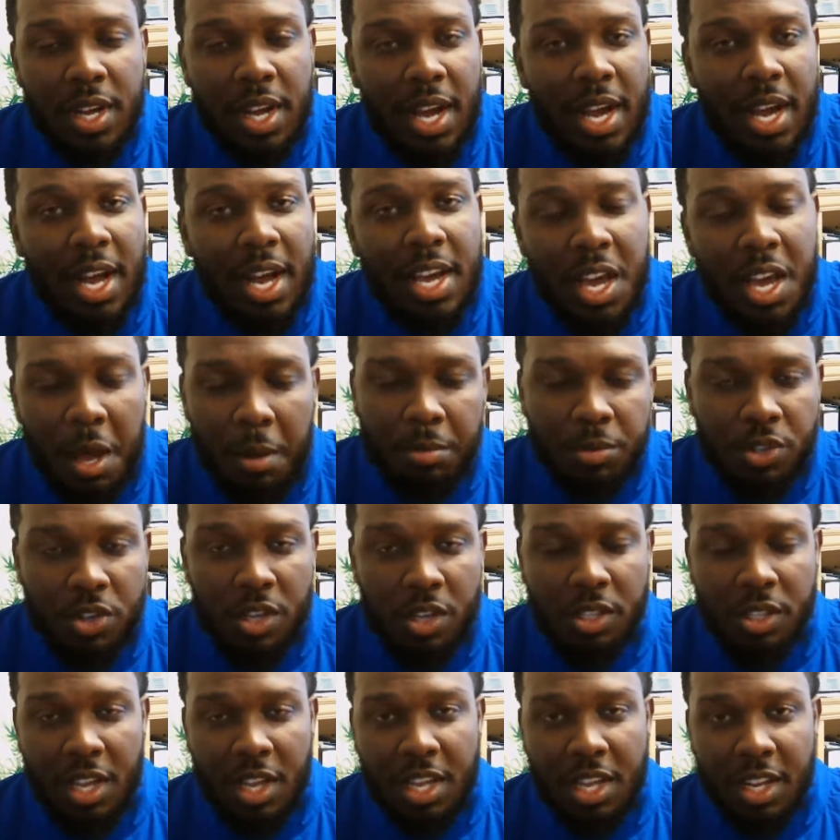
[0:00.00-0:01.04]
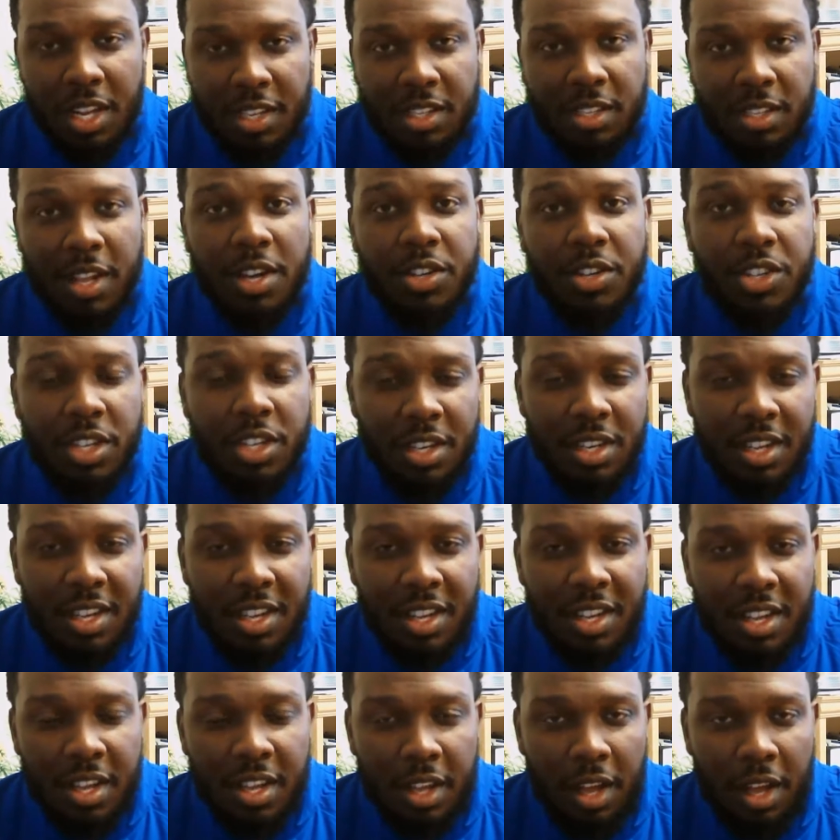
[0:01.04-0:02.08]
I am just an extension
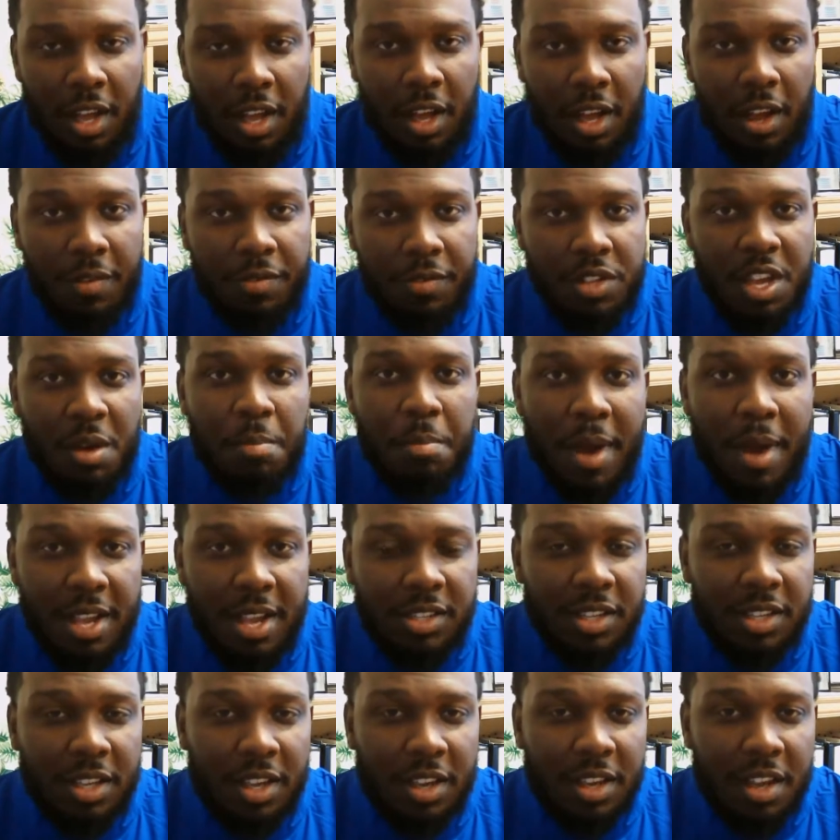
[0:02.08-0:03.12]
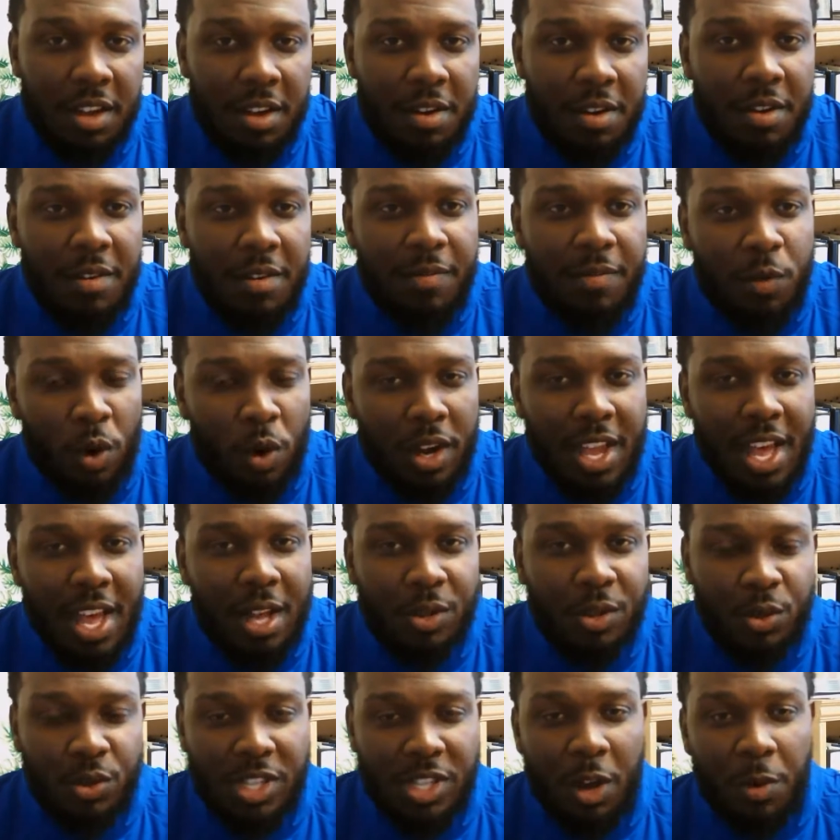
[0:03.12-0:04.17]
of the amazing four
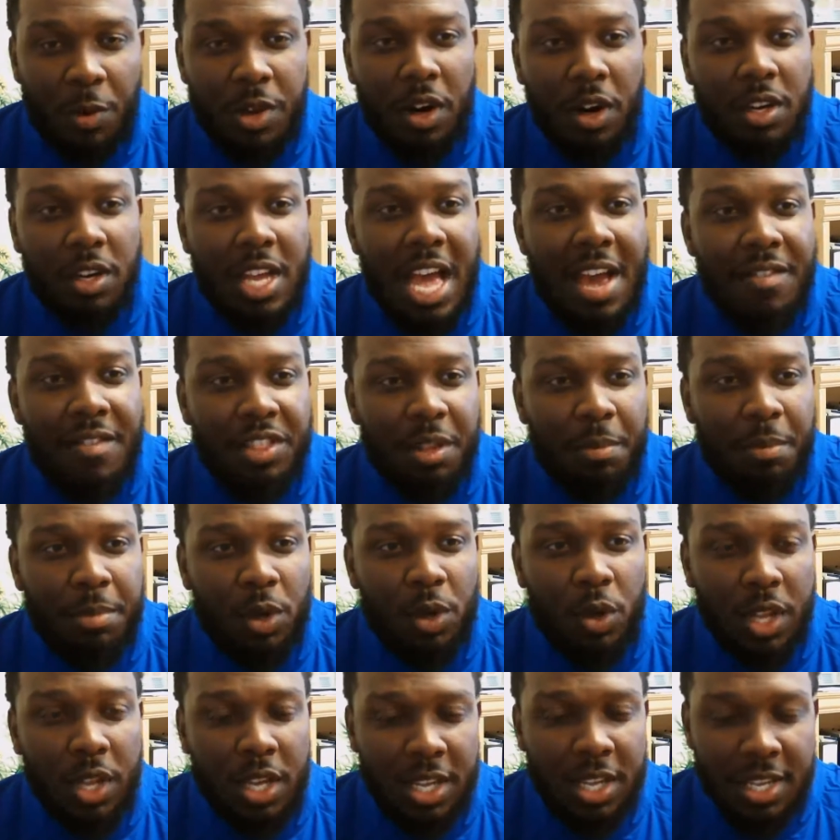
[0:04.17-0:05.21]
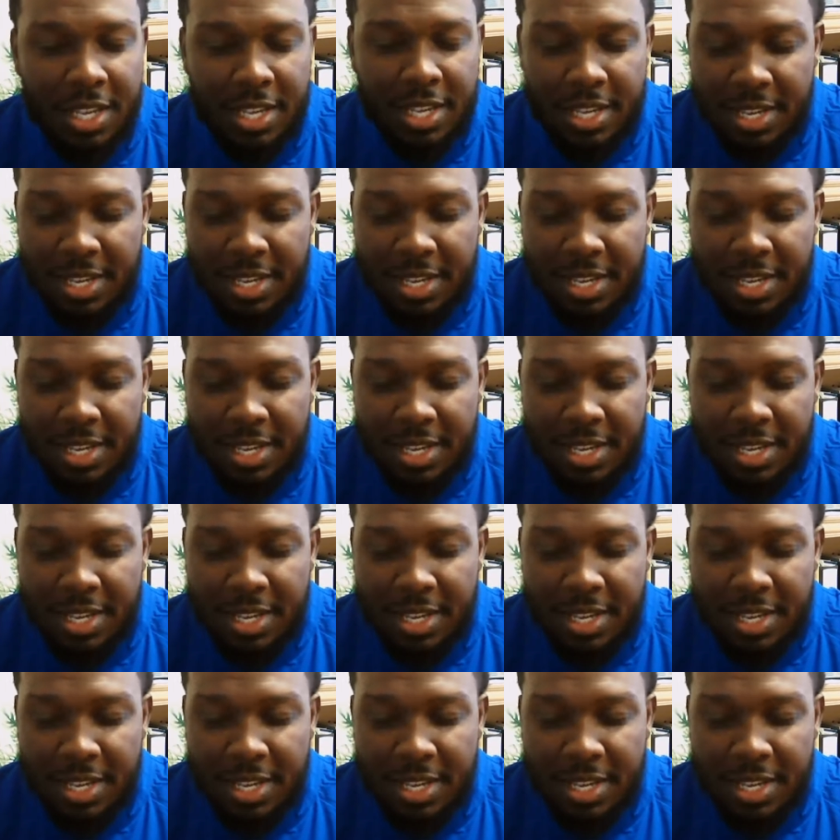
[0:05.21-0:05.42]
counselors that we already have in the building,